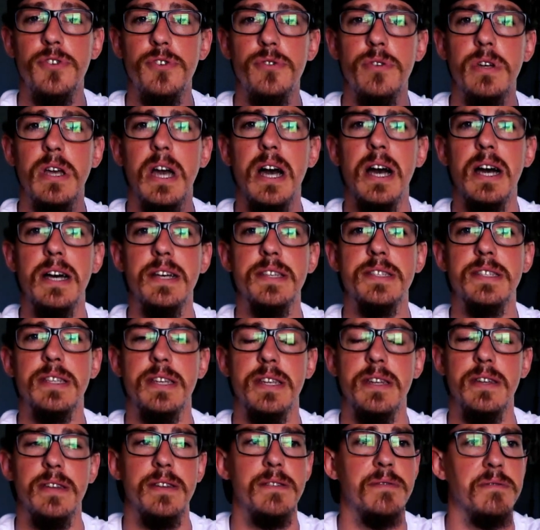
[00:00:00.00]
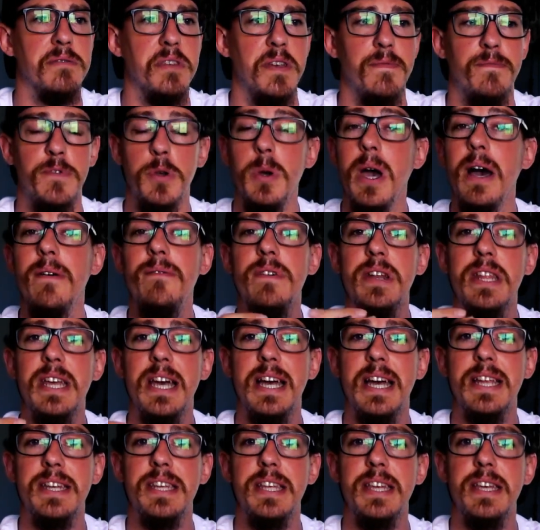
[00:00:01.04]
you guys, and if you have any
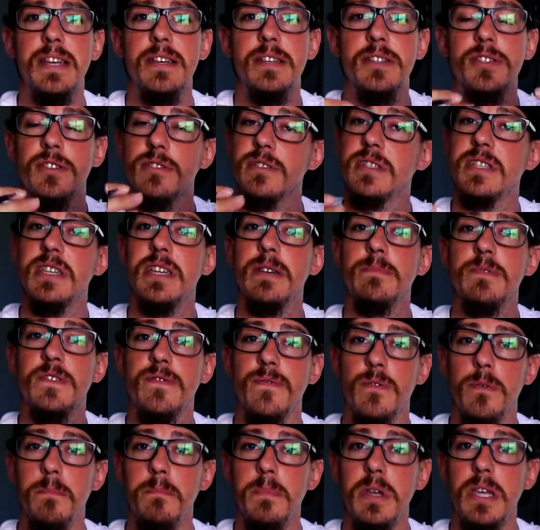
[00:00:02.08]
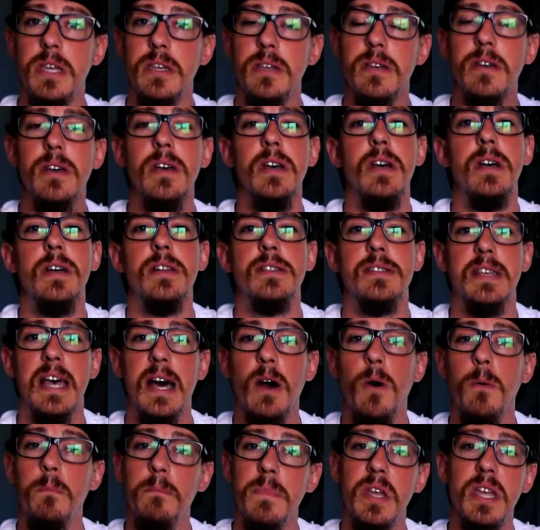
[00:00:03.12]
ideas or tips for me to
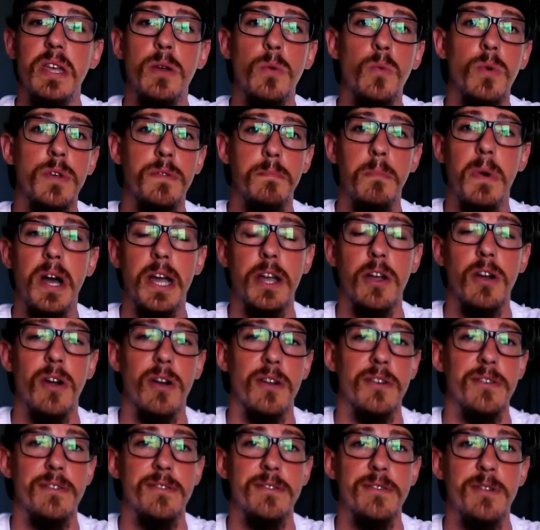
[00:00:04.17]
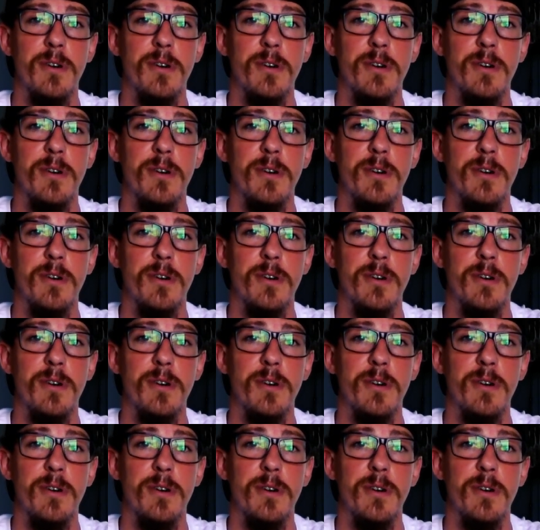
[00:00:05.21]
help me with my garden,